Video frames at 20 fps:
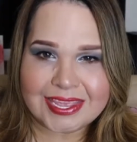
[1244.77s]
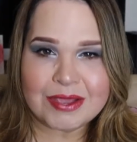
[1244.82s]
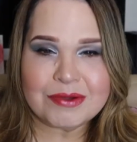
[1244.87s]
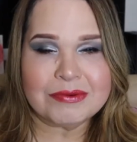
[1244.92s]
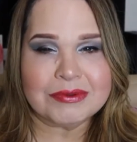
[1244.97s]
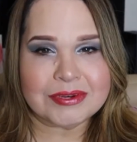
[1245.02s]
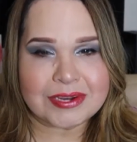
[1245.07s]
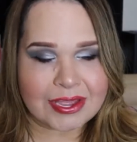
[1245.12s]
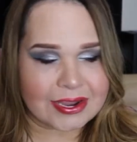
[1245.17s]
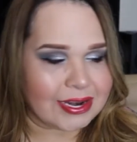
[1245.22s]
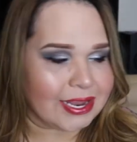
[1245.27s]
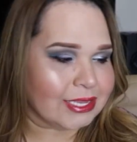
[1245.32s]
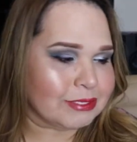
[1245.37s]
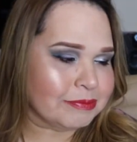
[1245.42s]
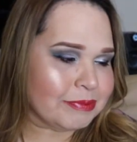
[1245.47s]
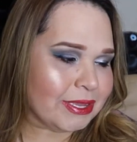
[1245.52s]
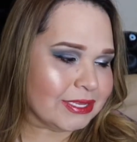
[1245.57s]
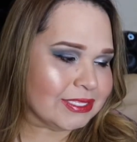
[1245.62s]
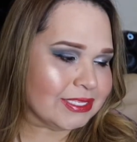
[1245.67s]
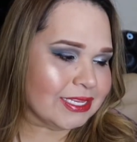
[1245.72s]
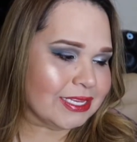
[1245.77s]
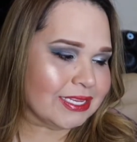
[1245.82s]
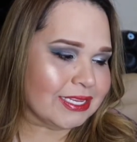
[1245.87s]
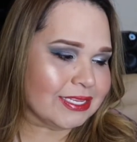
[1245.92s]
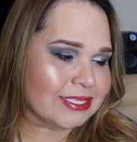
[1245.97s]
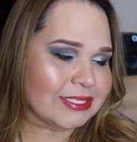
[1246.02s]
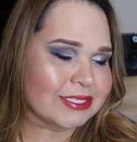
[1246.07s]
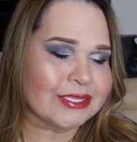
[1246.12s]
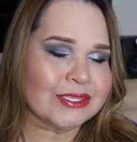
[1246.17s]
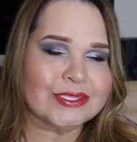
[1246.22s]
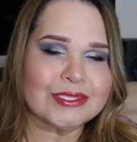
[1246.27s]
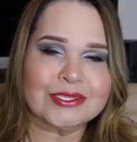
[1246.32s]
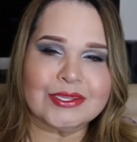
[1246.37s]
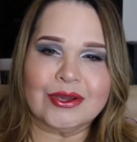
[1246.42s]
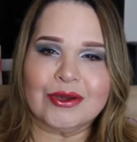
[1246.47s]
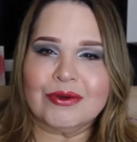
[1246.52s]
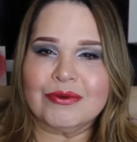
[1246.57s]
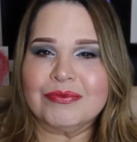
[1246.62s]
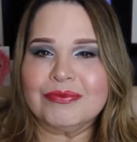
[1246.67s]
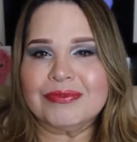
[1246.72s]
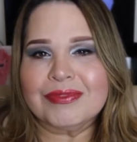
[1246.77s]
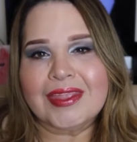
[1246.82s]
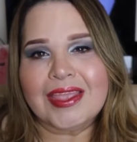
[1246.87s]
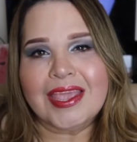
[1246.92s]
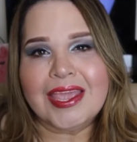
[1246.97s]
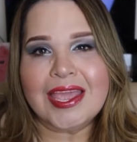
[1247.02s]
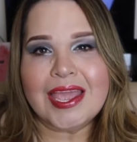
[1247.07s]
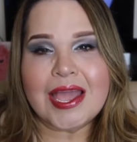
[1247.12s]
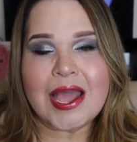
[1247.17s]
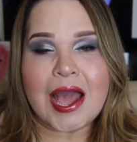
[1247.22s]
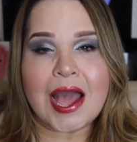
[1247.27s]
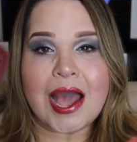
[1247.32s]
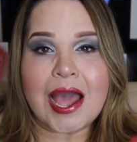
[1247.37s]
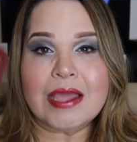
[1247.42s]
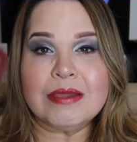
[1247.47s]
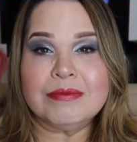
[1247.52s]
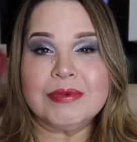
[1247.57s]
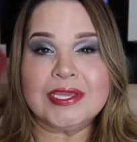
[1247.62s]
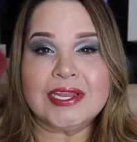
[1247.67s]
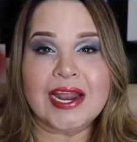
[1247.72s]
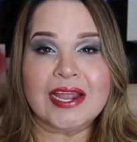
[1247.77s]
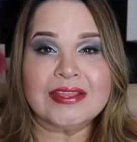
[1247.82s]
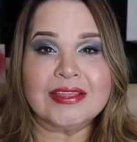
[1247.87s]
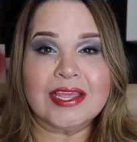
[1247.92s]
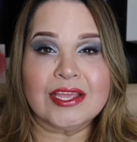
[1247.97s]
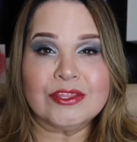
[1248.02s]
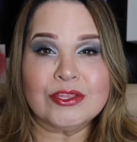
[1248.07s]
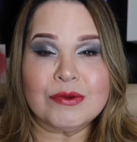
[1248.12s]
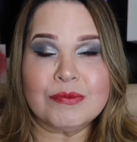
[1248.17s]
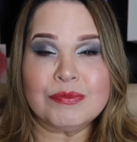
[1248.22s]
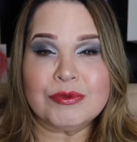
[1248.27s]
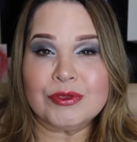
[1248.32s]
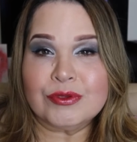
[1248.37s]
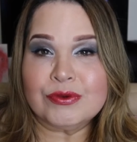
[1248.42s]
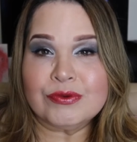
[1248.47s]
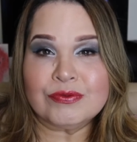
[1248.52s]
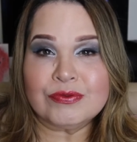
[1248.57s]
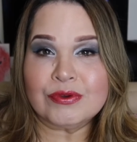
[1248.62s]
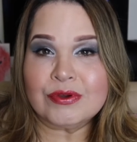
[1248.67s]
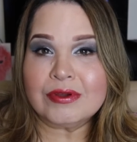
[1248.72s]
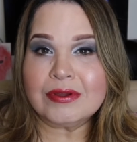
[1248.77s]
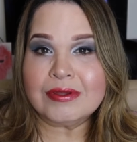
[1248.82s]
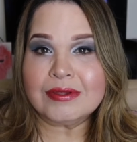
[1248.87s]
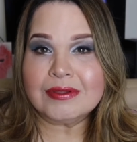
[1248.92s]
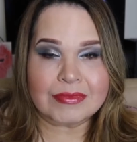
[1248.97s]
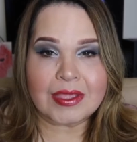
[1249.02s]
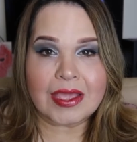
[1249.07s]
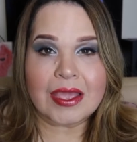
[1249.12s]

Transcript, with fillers: they will not last past the kiss. So, I mean, I think they're beautiful.